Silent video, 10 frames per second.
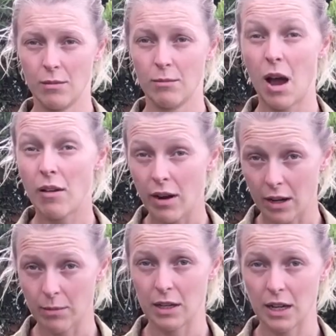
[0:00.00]
My
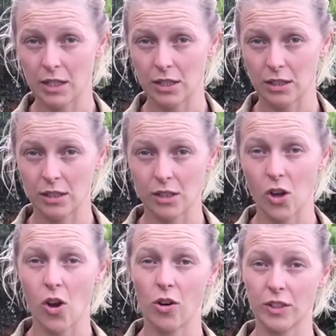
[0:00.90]
recommendation is
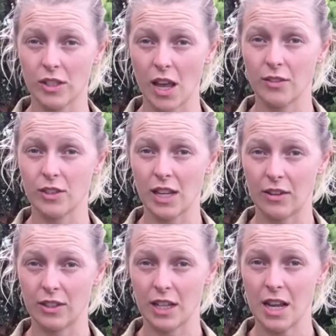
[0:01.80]
to err on the side of
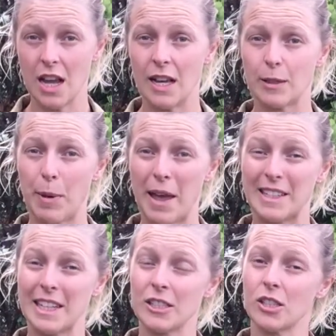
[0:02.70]
safety and to pay
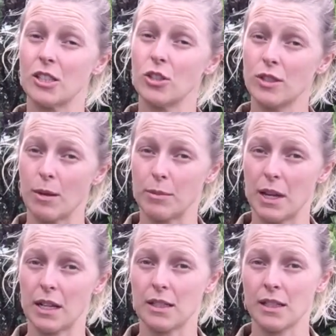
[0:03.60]
attention to news
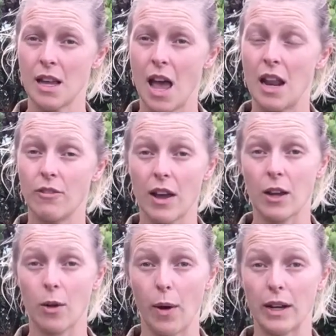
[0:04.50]
updates and
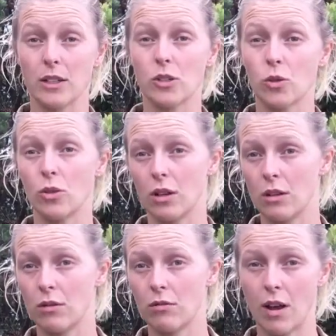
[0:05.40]
evacuate sooner
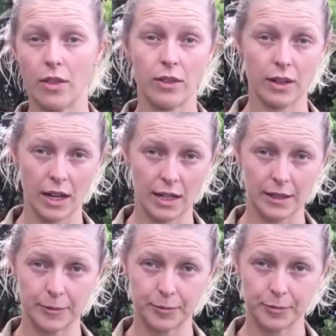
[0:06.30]
rather than
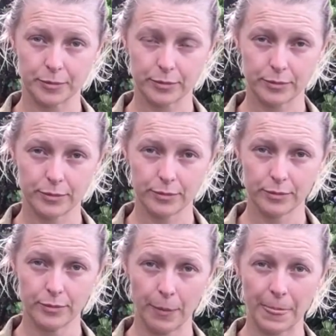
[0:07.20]
later.
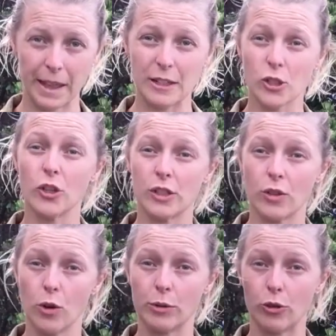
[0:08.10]
Now, Zone
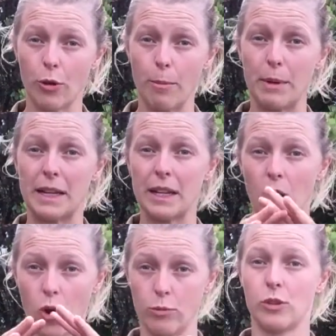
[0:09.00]
0 is your immediate
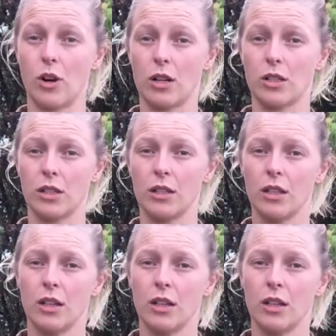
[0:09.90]
home structure.